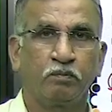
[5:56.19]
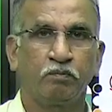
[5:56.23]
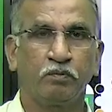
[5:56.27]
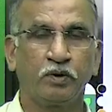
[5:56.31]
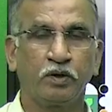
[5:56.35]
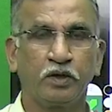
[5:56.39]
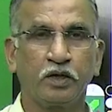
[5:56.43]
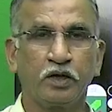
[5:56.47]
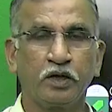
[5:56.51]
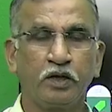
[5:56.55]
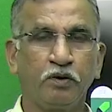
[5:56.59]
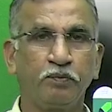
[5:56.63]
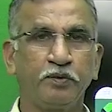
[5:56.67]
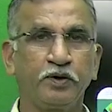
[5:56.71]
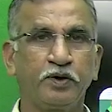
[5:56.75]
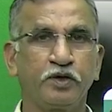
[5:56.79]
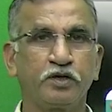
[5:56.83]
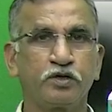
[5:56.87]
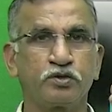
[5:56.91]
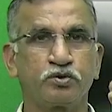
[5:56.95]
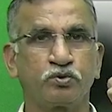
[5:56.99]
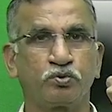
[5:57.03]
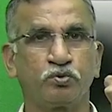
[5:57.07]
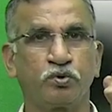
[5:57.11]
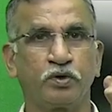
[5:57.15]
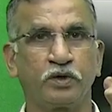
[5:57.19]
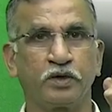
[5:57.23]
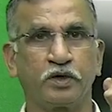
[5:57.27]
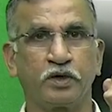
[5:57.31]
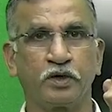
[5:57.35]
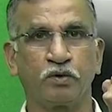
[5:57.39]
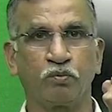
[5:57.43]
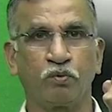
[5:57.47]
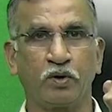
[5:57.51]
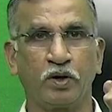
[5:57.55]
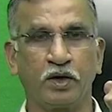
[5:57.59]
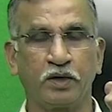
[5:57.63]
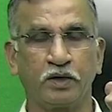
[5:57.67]
But if it is
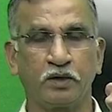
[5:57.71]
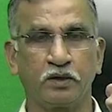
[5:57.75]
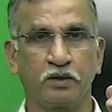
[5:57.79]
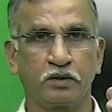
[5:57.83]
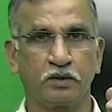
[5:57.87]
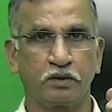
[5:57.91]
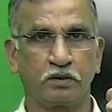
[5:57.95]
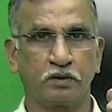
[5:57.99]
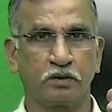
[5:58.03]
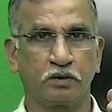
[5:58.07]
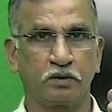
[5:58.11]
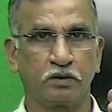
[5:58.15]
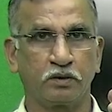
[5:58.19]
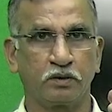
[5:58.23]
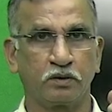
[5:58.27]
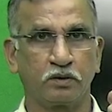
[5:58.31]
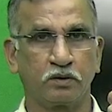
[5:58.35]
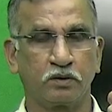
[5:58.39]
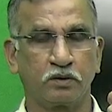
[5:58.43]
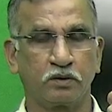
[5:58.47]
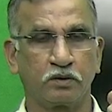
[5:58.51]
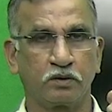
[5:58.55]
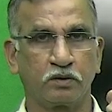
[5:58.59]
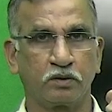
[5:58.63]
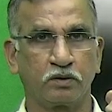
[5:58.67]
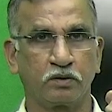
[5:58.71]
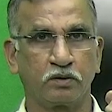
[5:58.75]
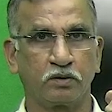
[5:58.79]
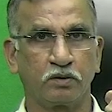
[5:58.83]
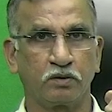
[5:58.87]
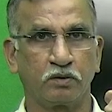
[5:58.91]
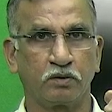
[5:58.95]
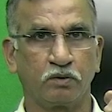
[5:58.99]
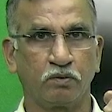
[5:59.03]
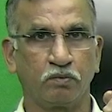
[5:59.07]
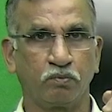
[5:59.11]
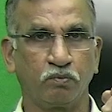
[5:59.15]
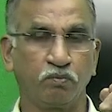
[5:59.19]
201,
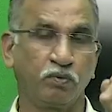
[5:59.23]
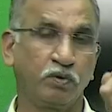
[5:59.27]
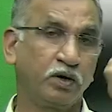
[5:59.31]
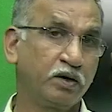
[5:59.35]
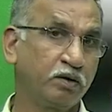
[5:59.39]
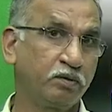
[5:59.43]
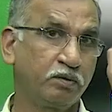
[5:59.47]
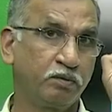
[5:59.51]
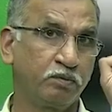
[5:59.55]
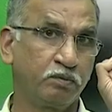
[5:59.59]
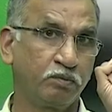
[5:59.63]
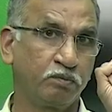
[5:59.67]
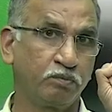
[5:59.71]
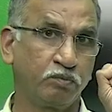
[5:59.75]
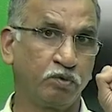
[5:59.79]
one